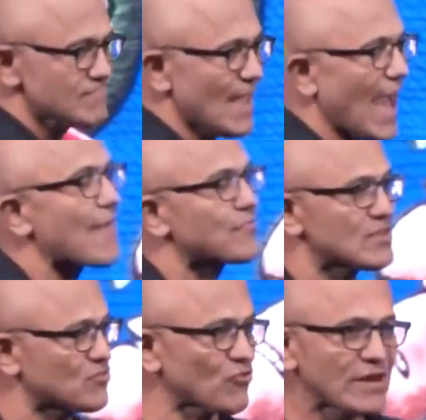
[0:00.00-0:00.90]
had the
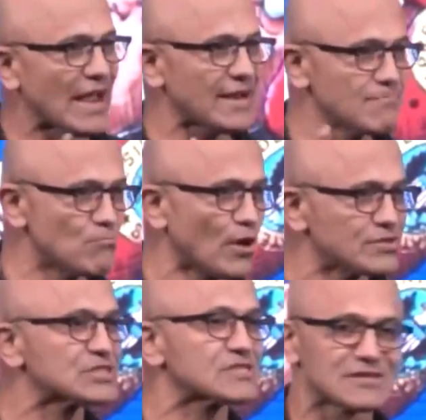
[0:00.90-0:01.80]
3-headed
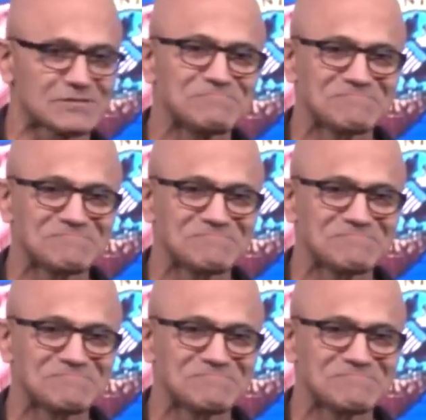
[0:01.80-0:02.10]
monster.